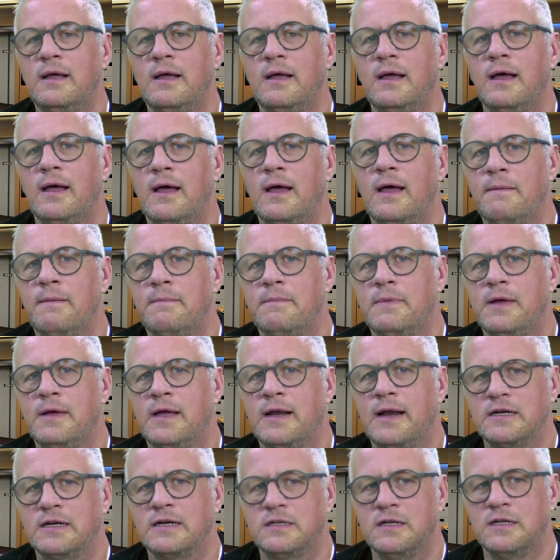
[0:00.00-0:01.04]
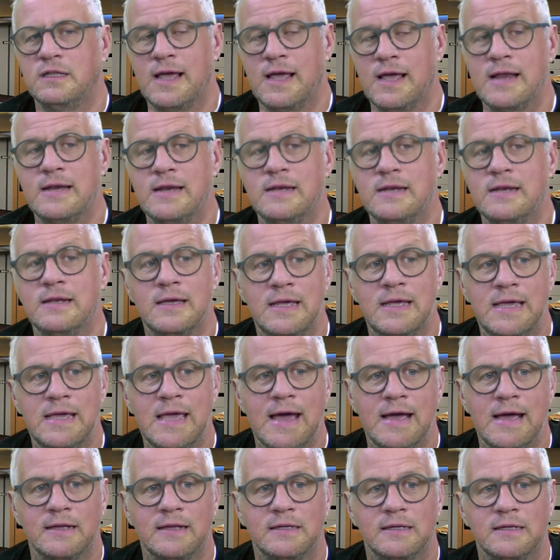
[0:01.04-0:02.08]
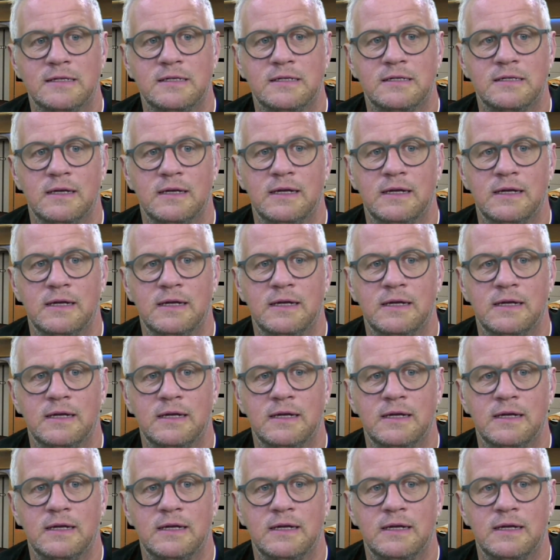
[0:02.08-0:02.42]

And actually the end that he gets